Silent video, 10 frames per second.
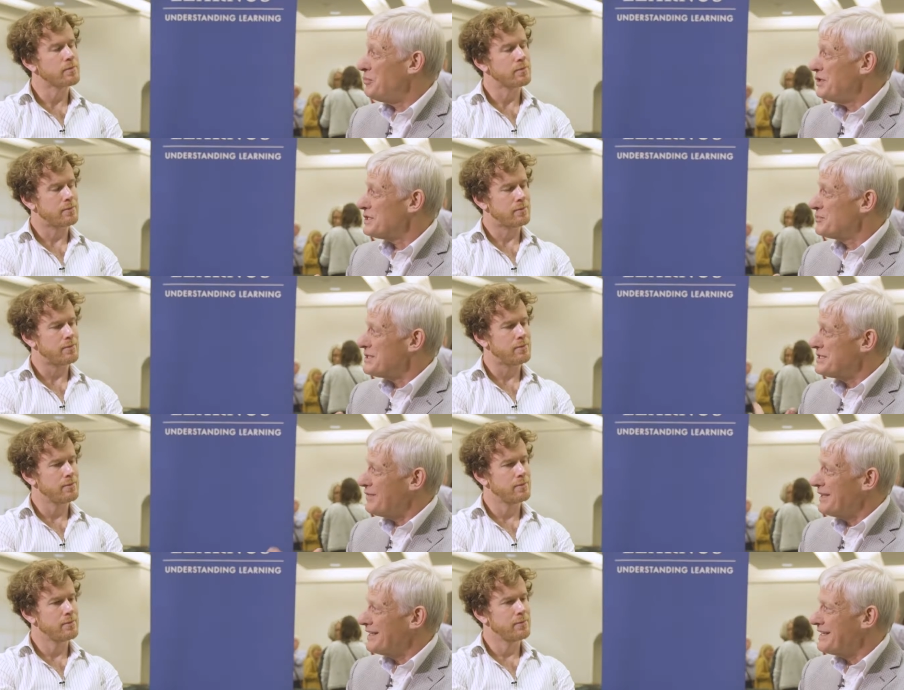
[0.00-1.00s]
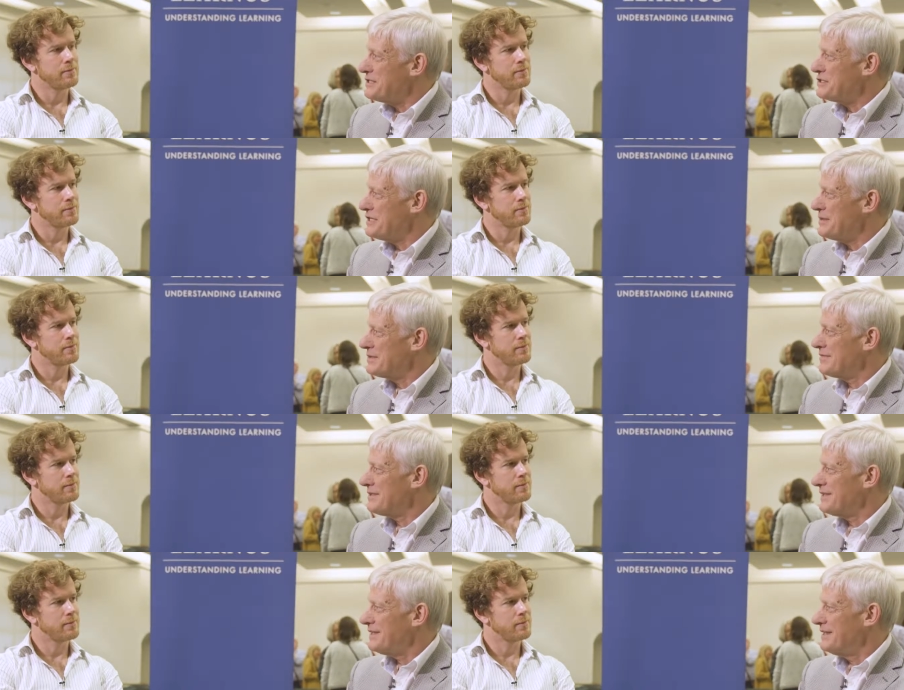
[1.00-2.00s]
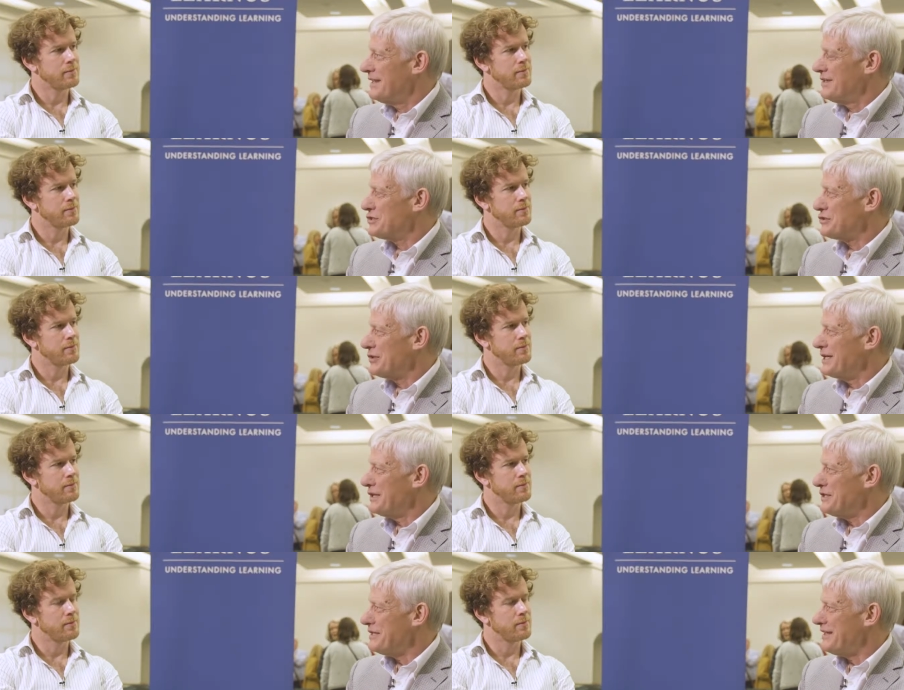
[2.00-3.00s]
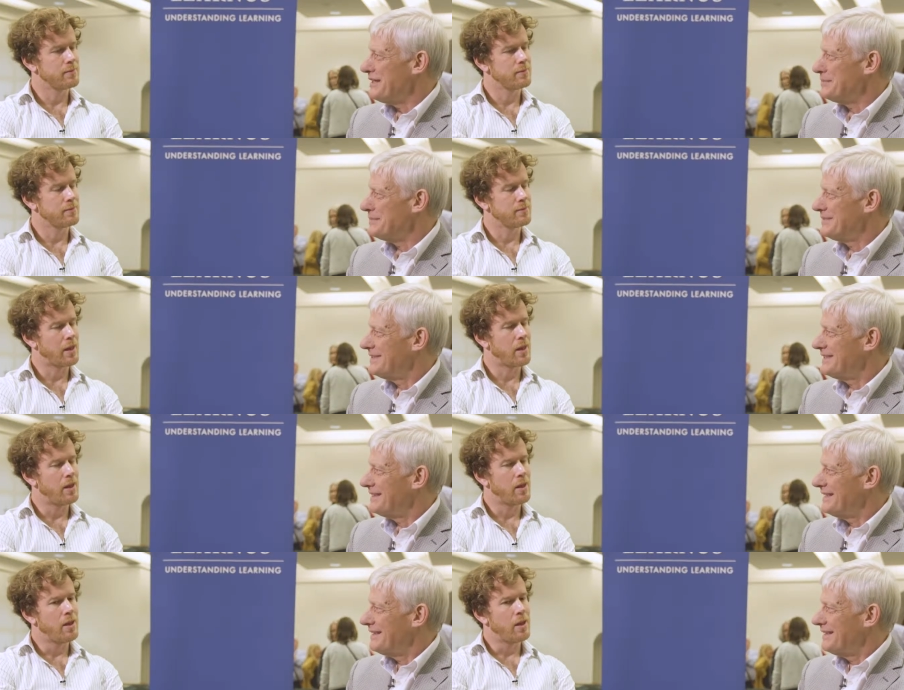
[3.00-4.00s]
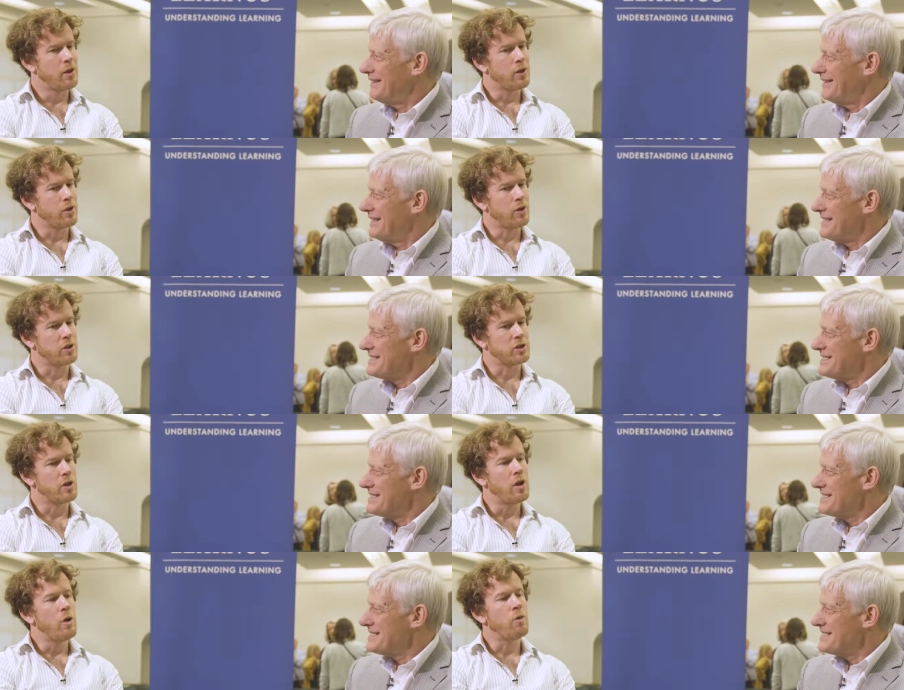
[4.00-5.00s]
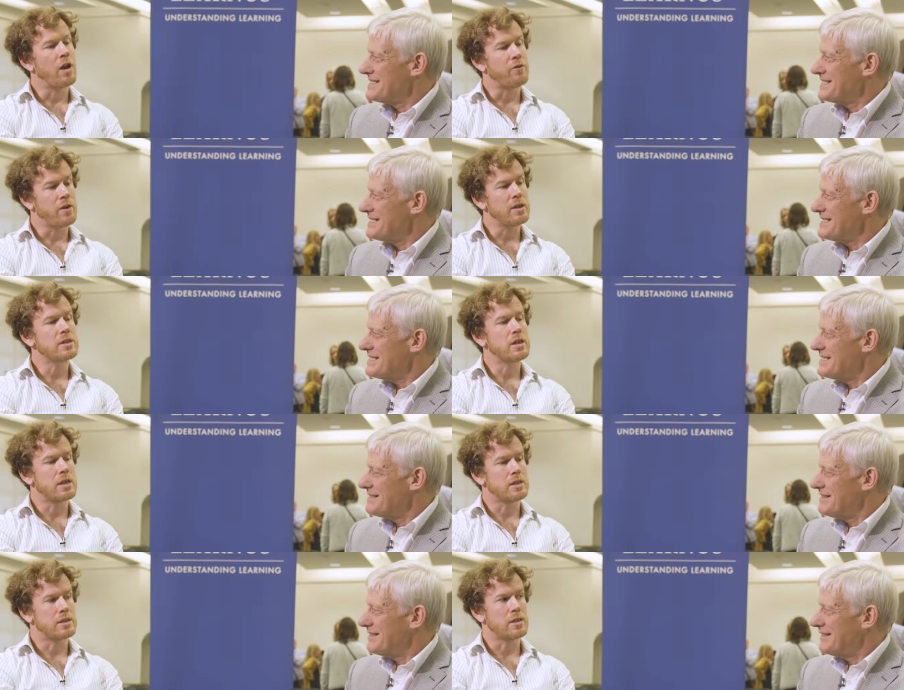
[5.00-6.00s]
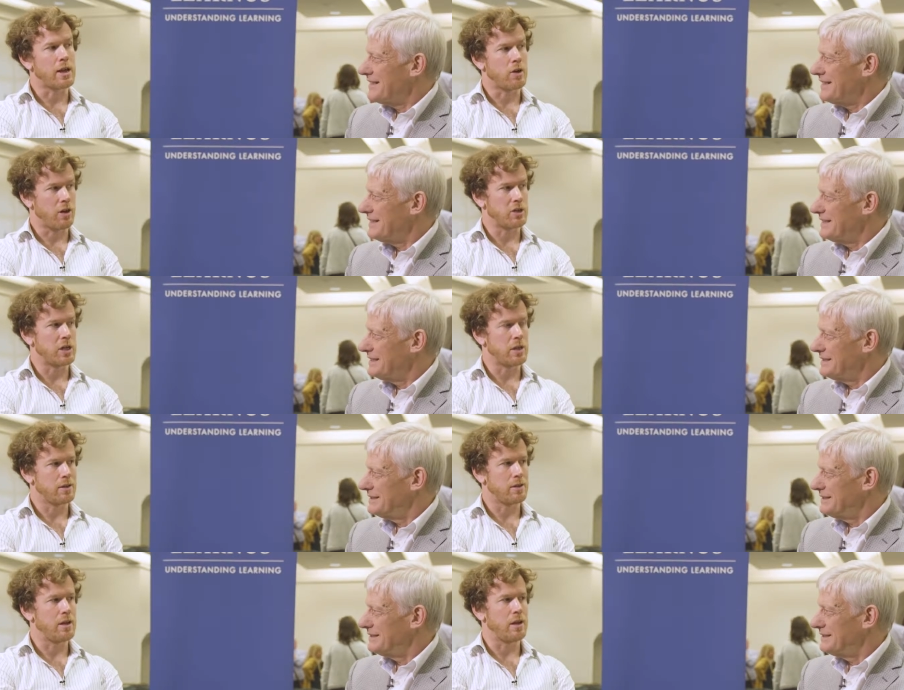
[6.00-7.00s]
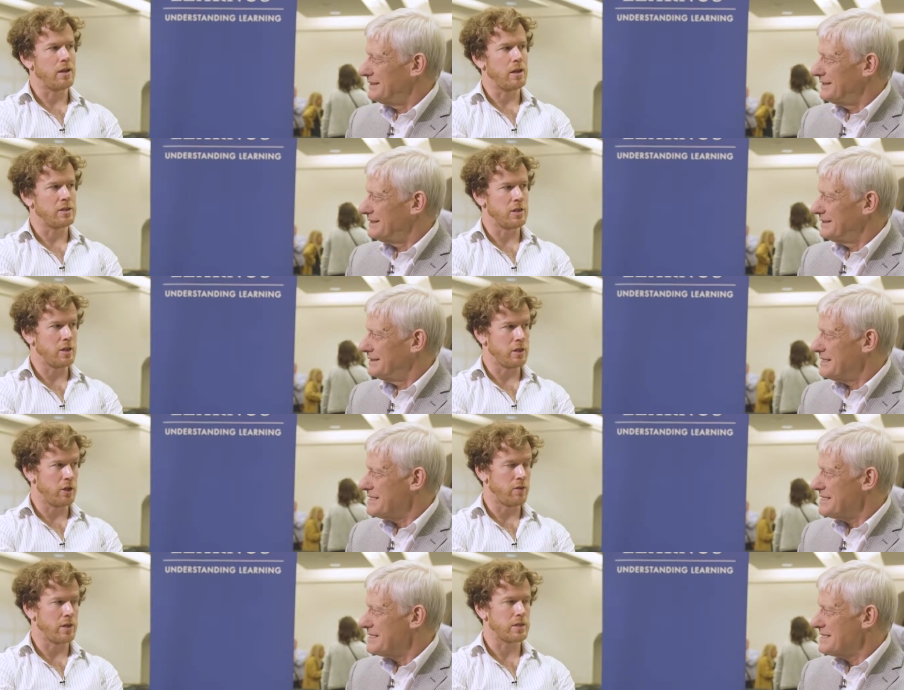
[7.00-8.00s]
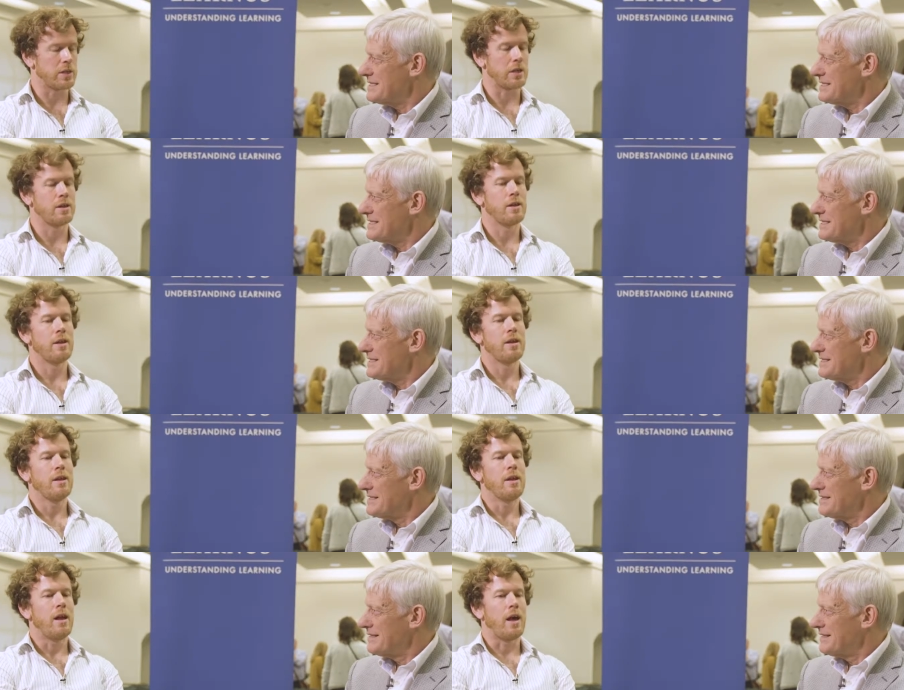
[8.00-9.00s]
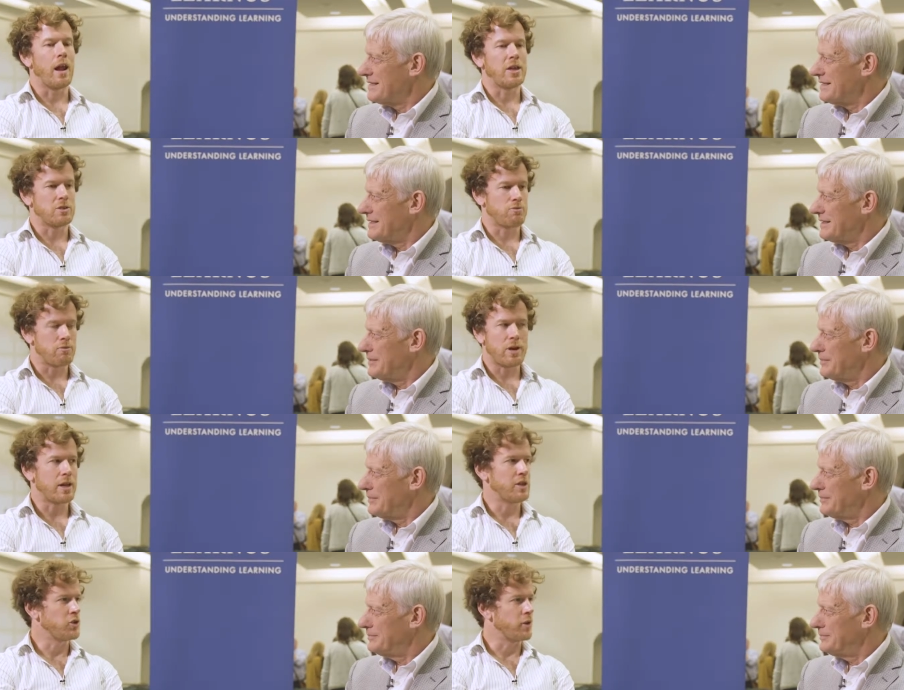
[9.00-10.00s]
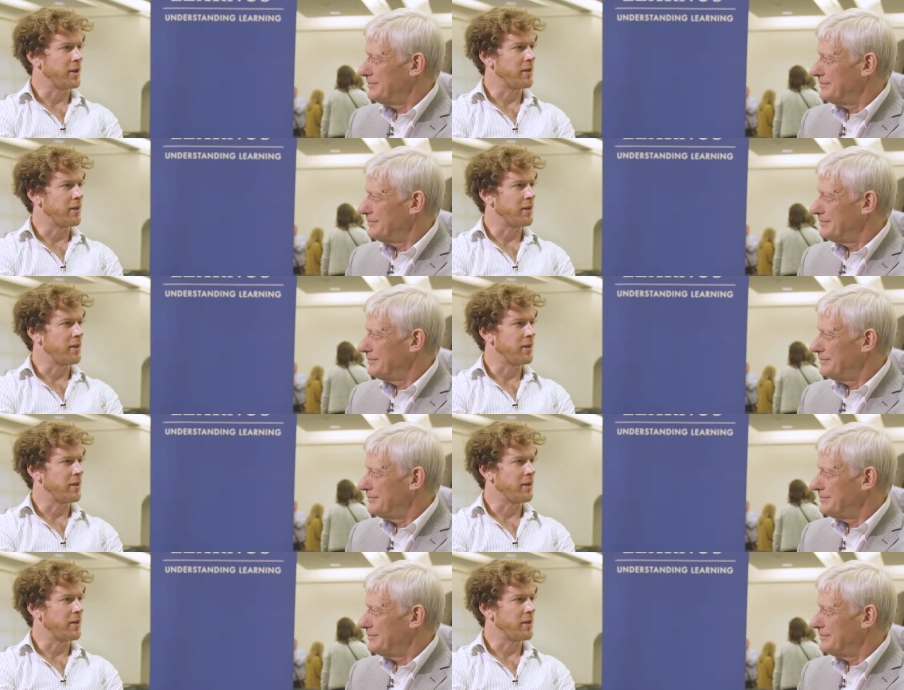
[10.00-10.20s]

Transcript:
Speaker 1: but specifically in terms of the struggling learner?
Speaker 2: Gosh. Well, I first studied psychology at university. And I just really enjoyed